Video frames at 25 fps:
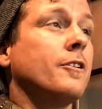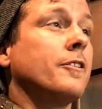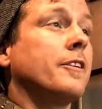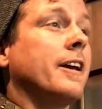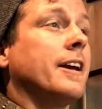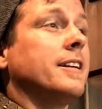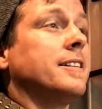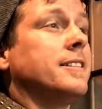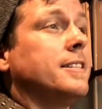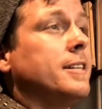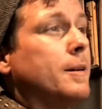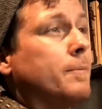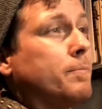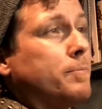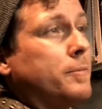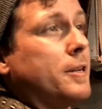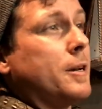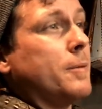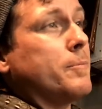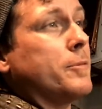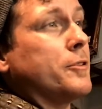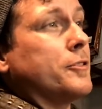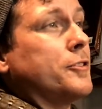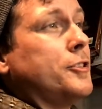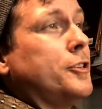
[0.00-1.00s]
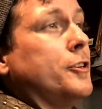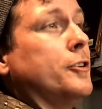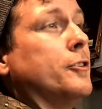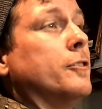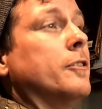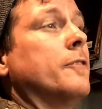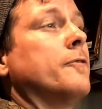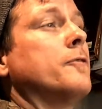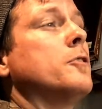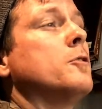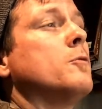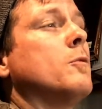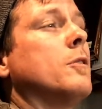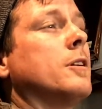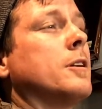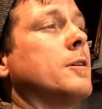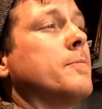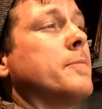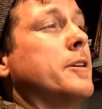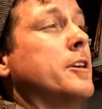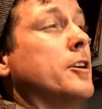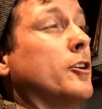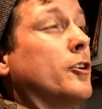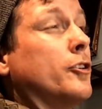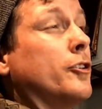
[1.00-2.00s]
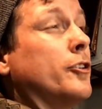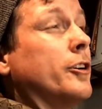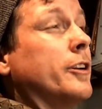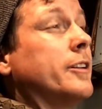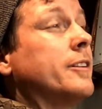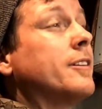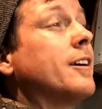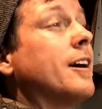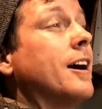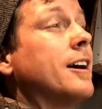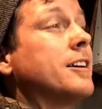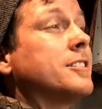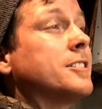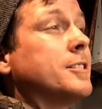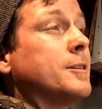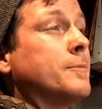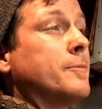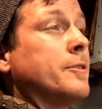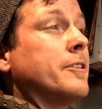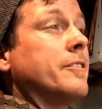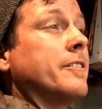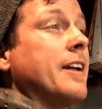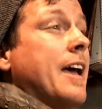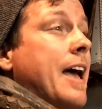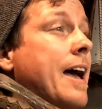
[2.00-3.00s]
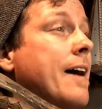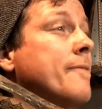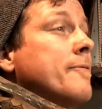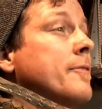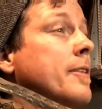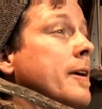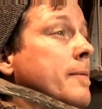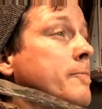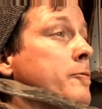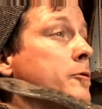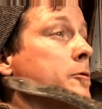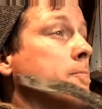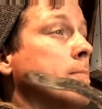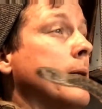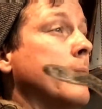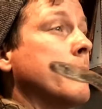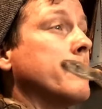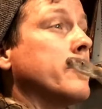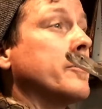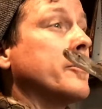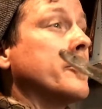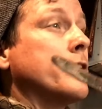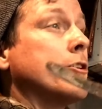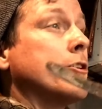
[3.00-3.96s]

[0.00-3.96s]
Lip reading: Okay, tip number two, if you want to be a good customer and have them remember